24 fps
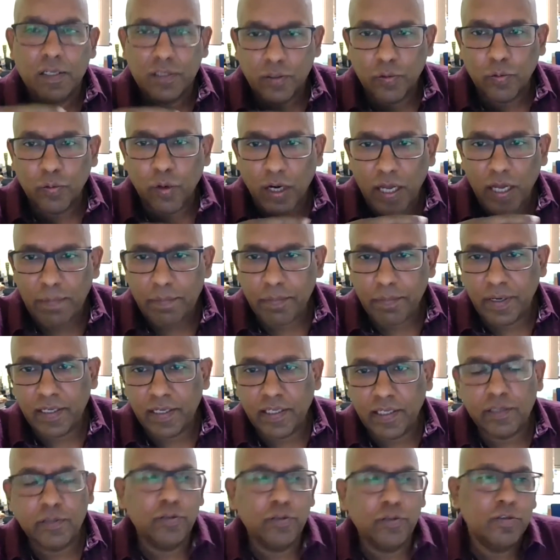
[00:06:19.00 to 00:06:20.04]
So what I'm
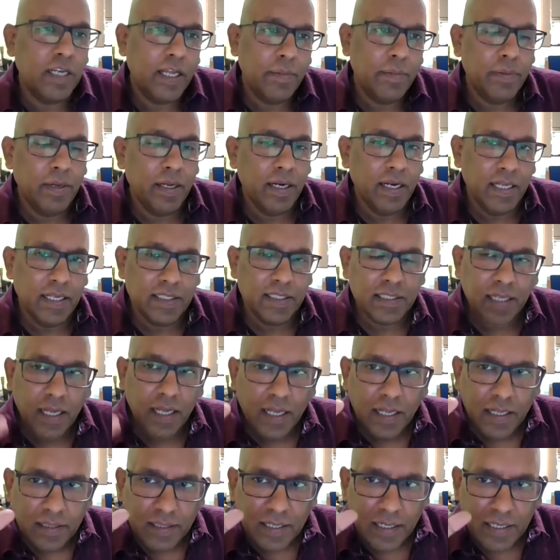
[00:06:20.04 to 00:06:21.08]
bringing to table is
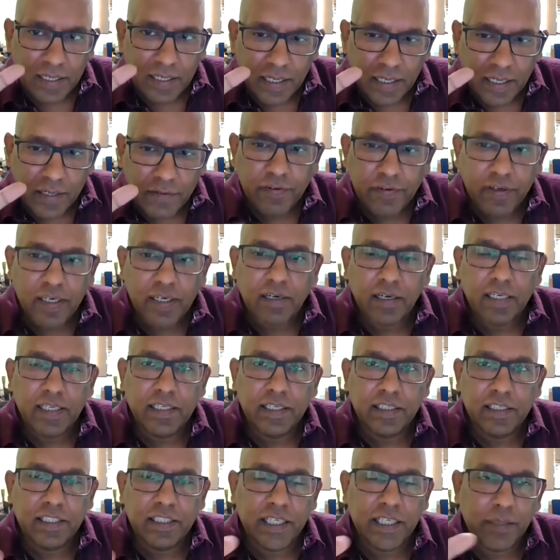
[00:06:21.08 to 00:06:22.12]
that different
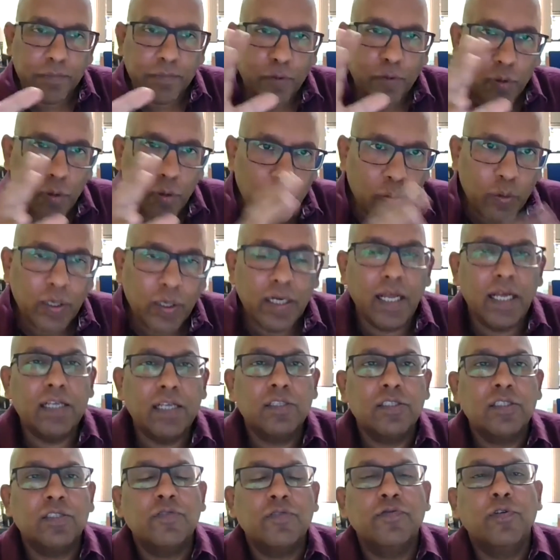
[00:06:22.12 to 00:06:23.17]
leadership over
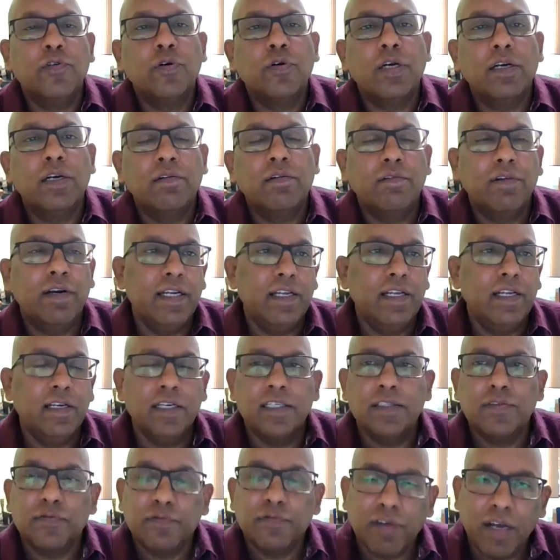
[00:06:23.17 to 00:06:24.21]
last 400
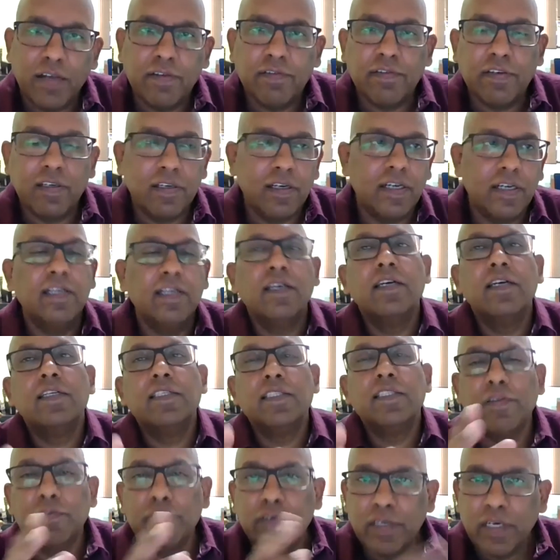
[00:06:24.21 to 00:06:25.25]
years, 500
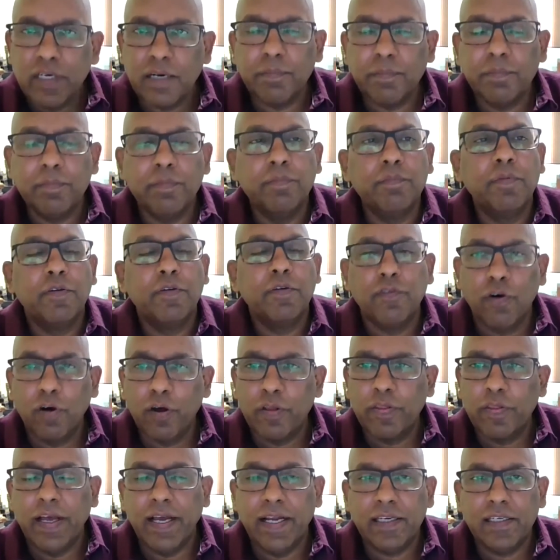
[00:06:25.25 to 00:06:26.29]
years, even
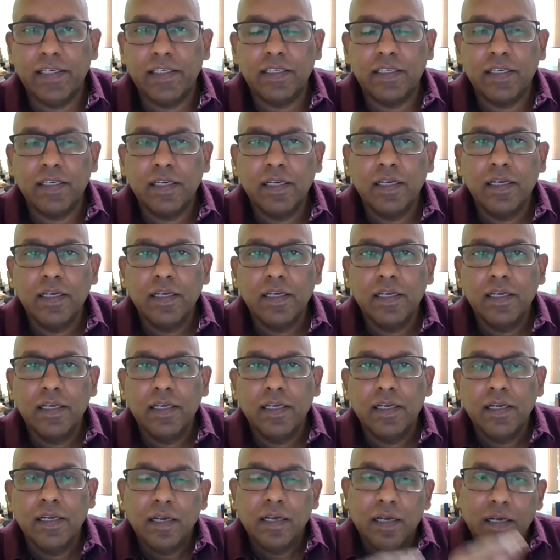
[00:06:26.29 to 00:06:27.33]
before that,
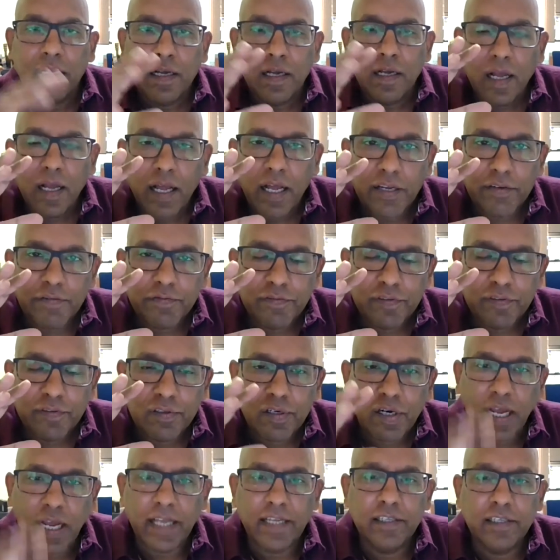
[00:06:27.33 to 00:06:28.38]
have
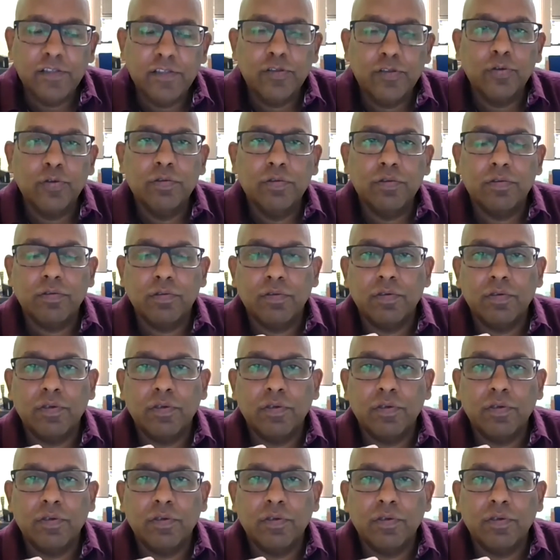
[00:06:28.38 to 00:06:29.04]
tried to,